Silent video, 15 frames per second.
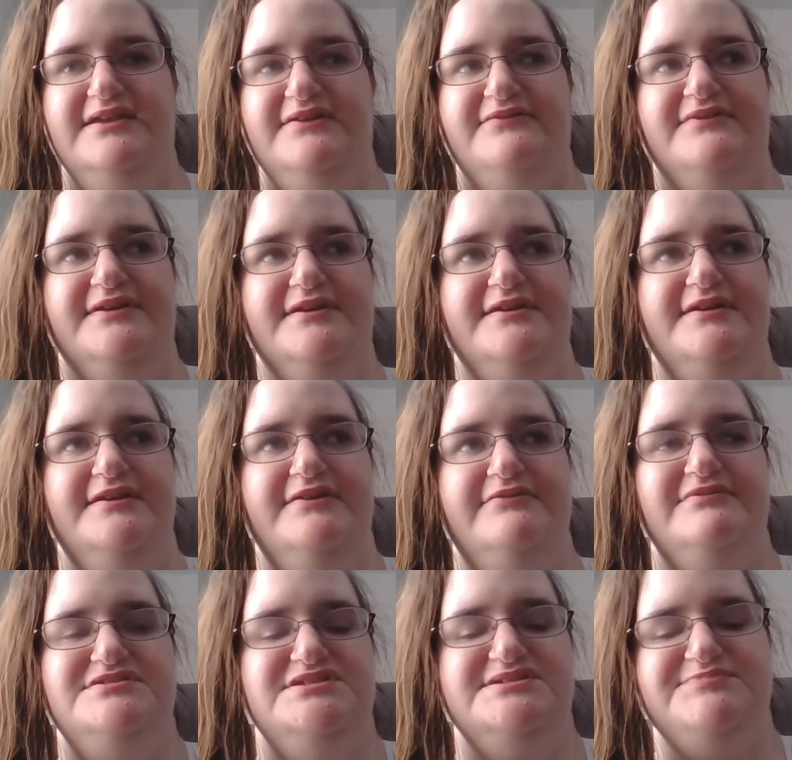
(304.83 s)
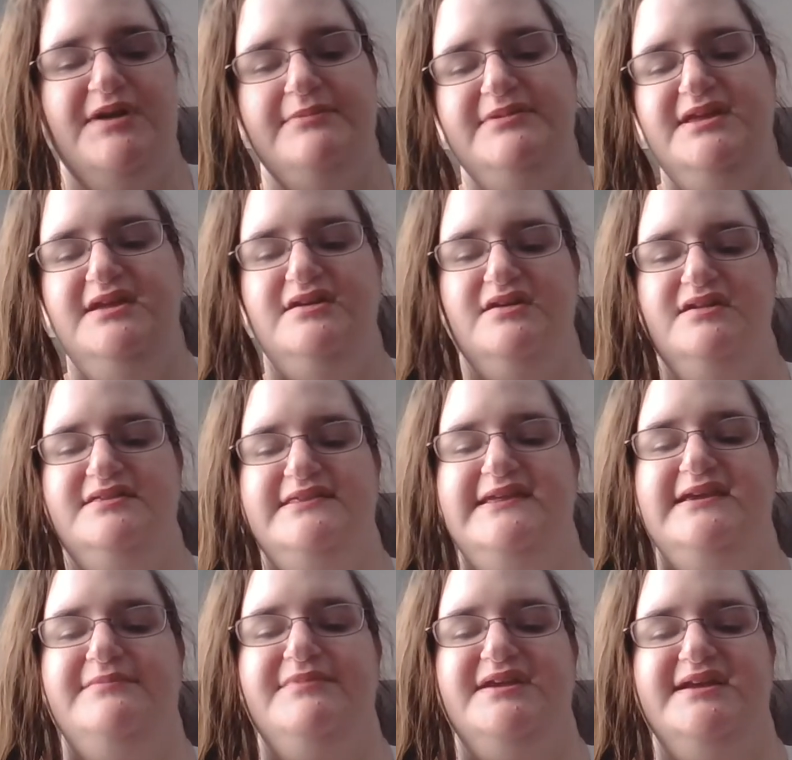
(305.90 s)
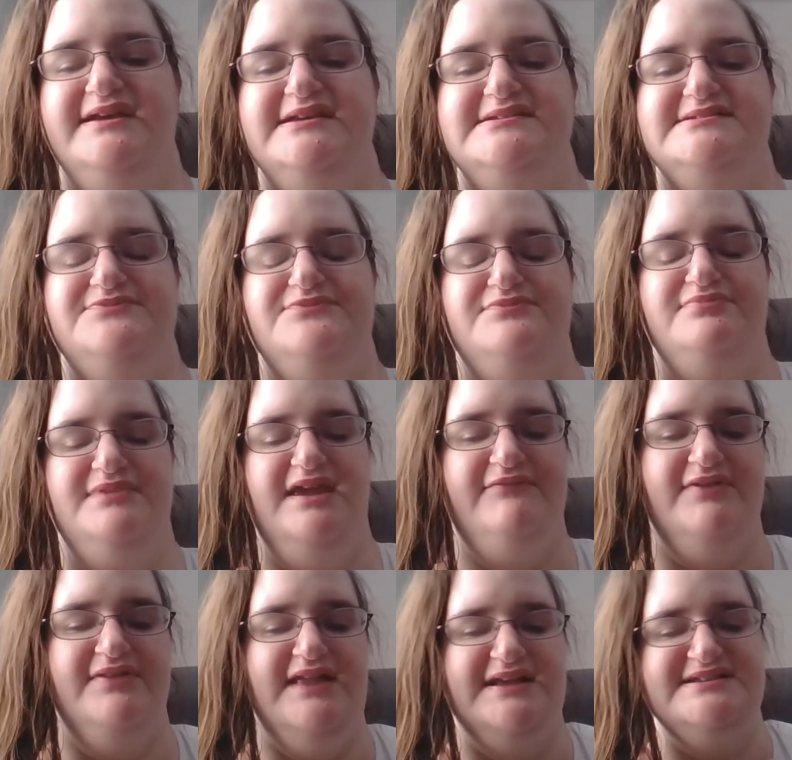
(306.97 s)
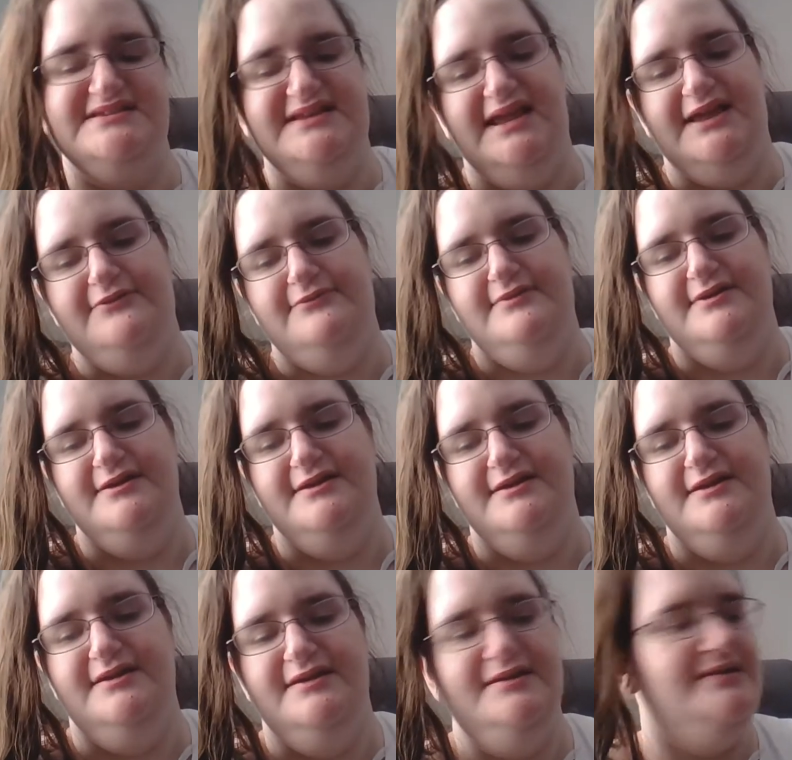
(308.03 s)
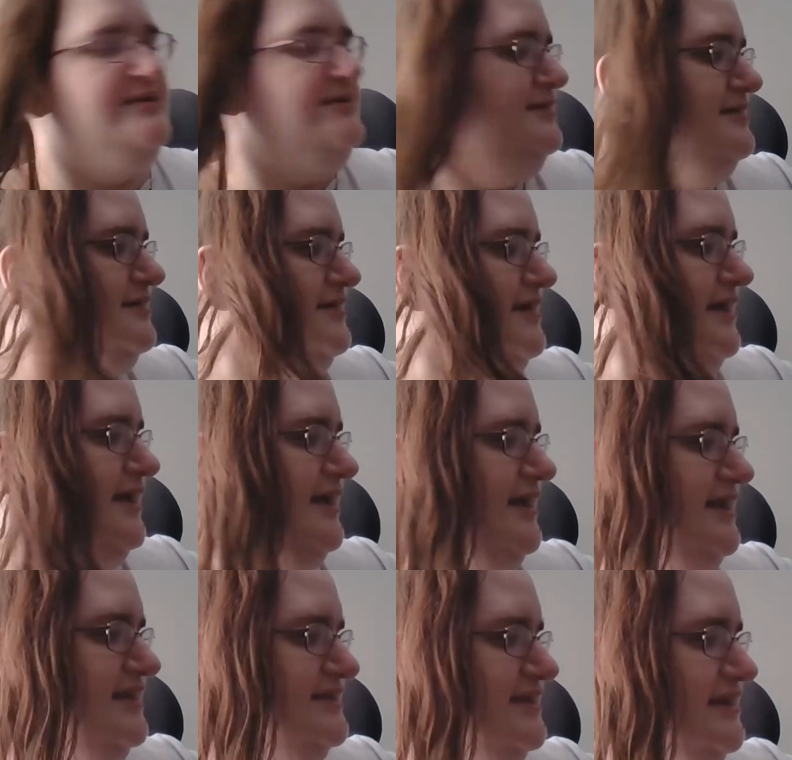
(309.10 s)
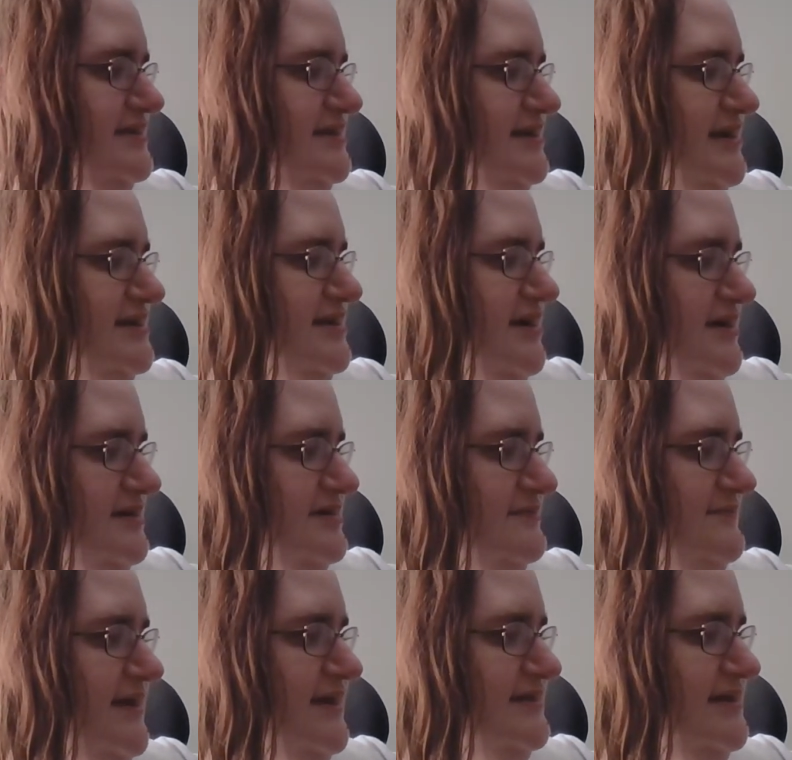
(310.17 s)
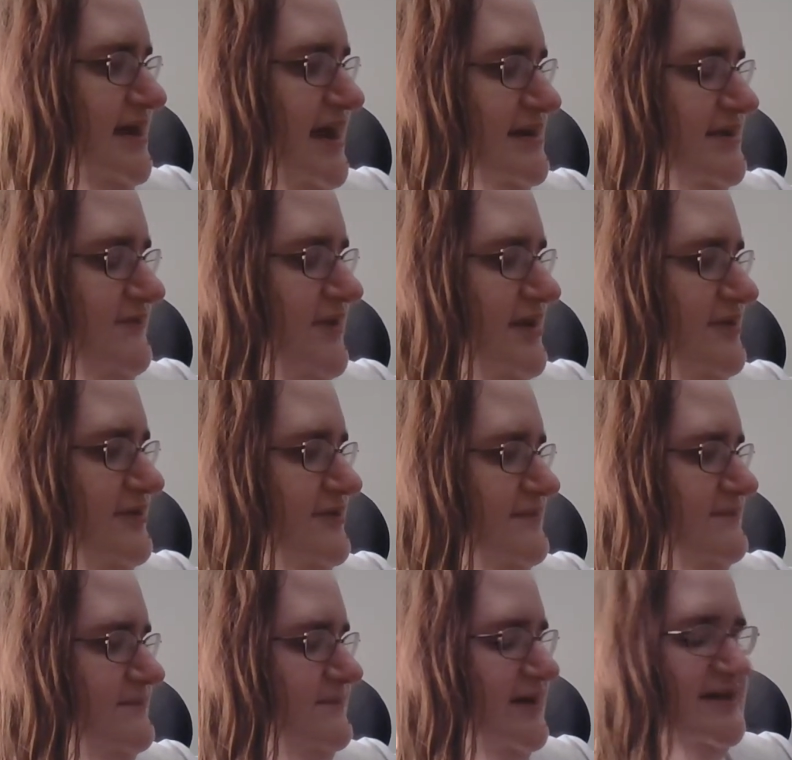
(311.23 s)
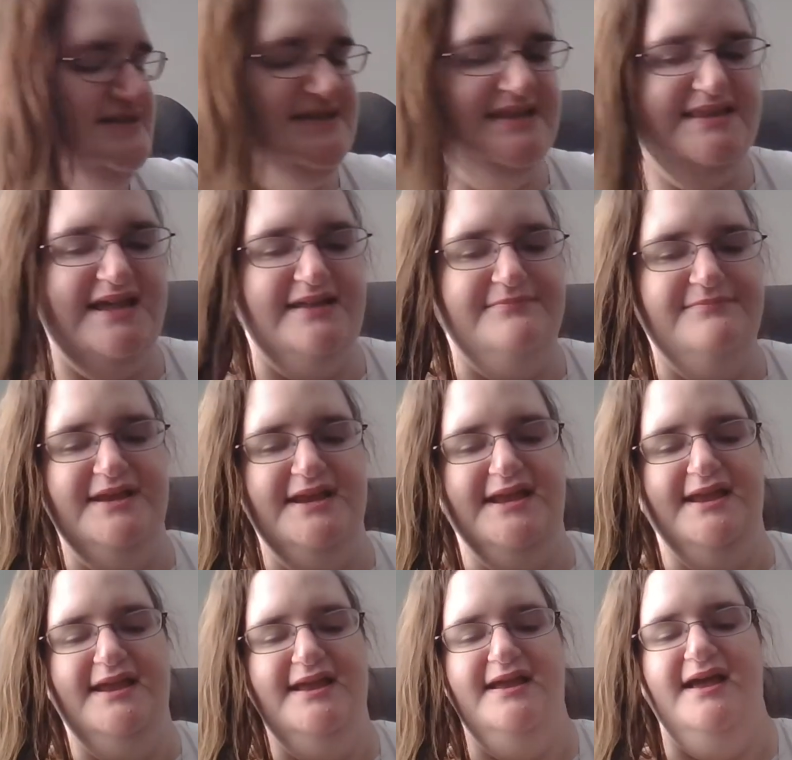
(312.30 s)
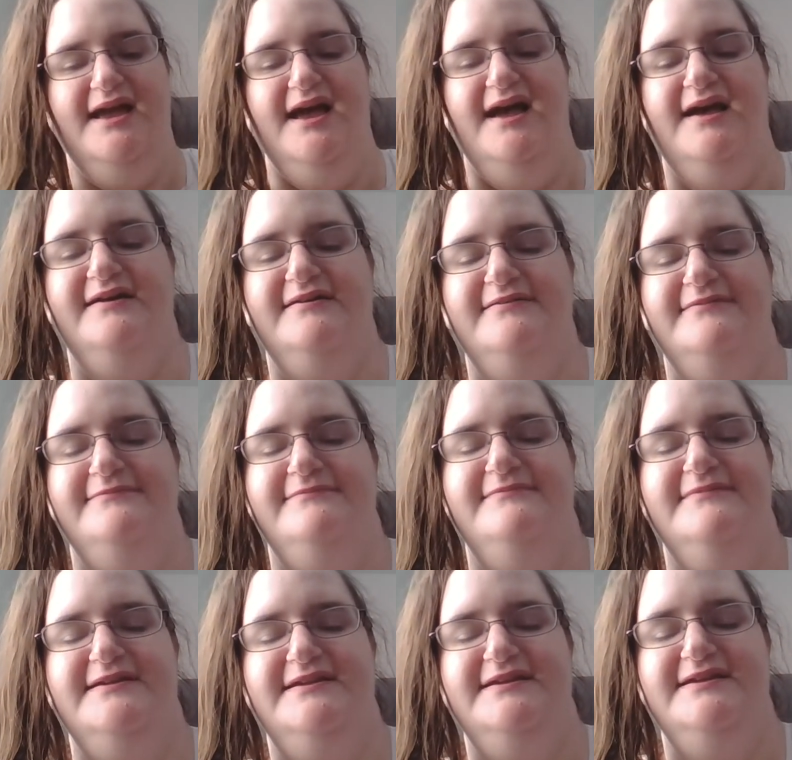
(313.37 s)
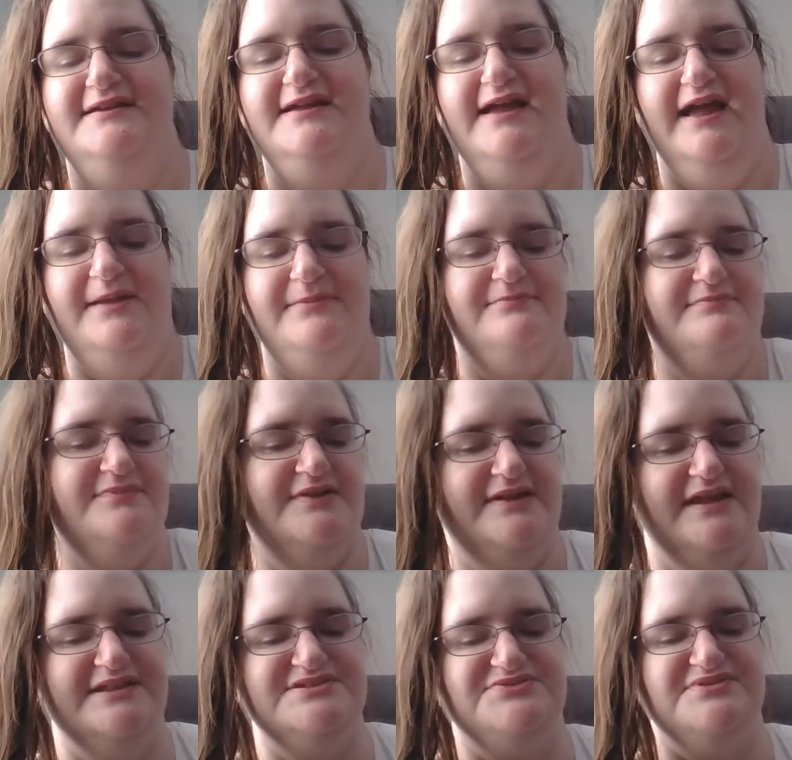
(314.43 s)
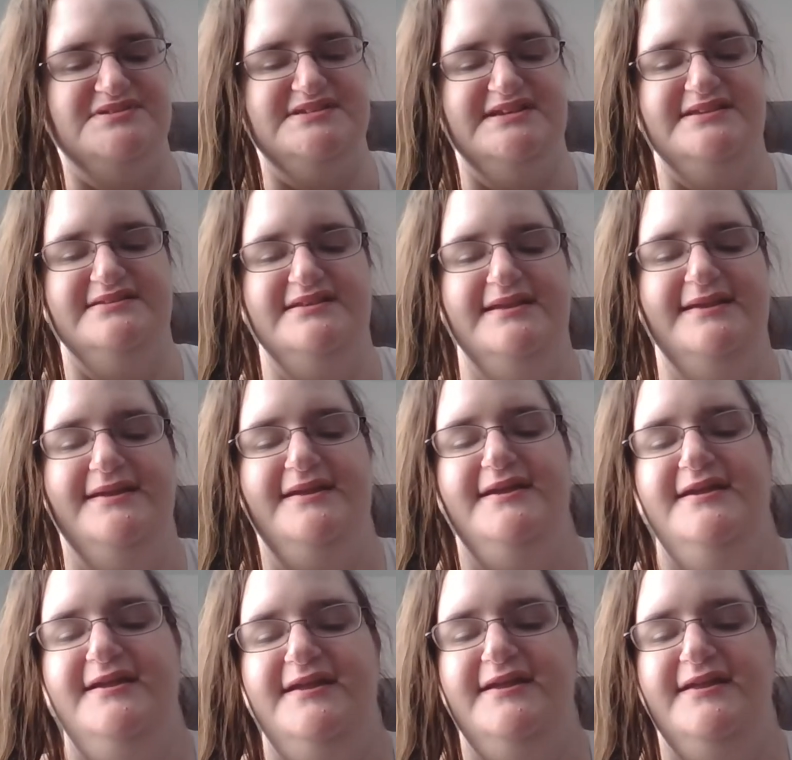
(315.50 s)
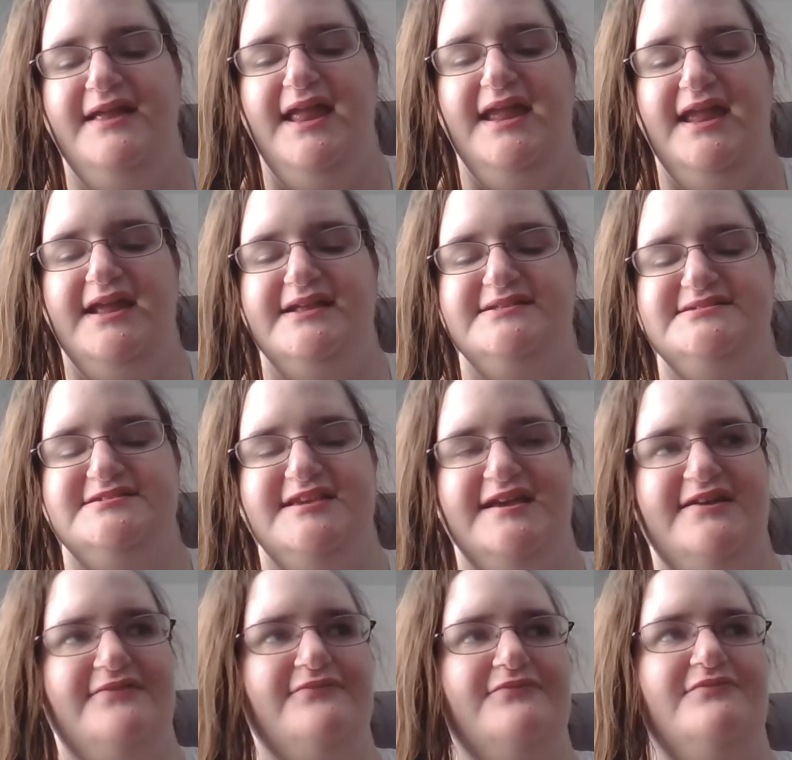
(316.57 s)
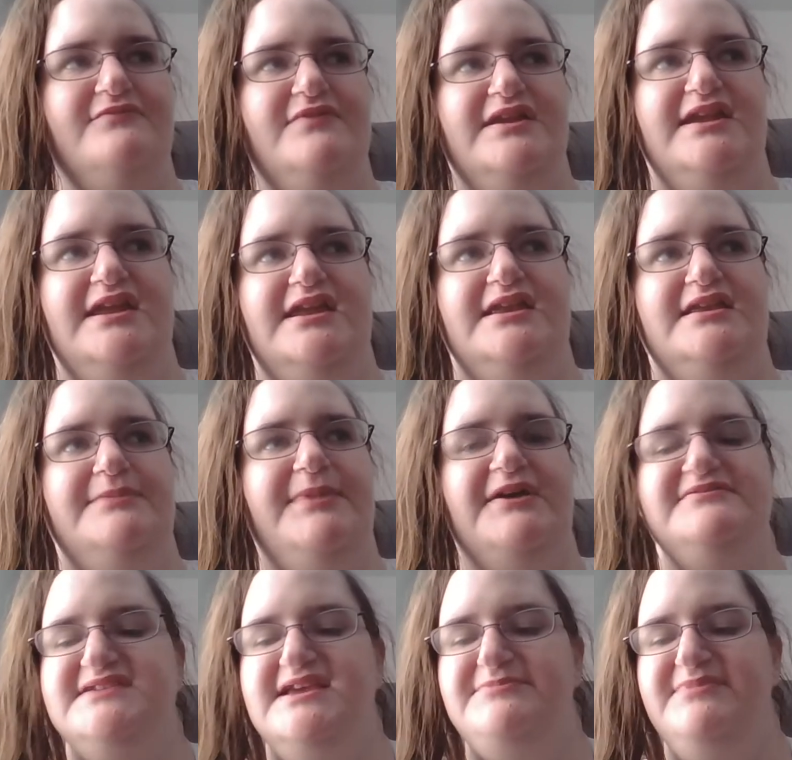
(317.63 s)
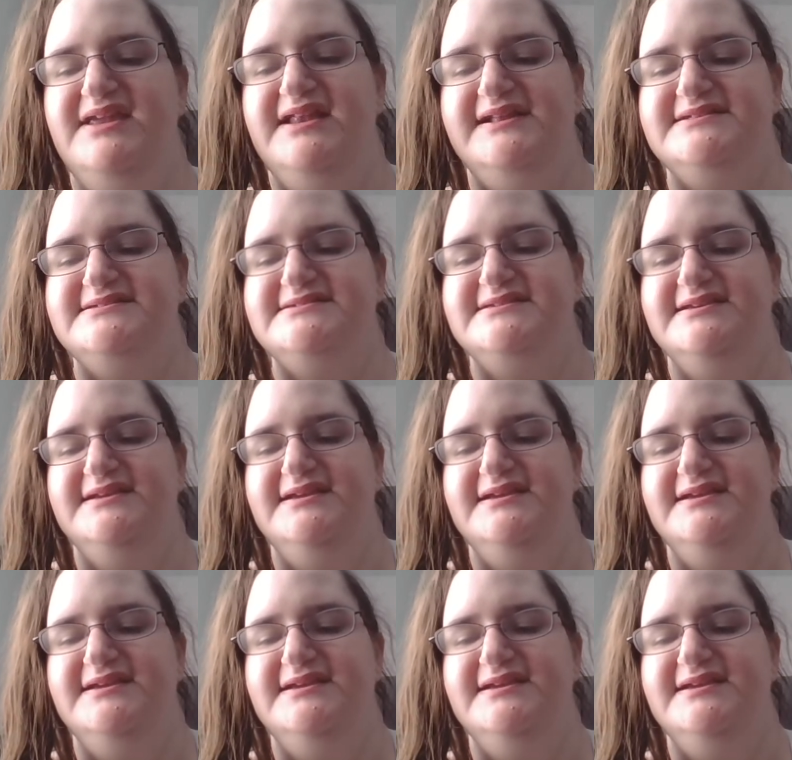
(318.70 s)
do, which is probably a good thing because we have Alexa now, and I think I automatically activated her when I said that. I'm looking towards it, and in about 10 minutes,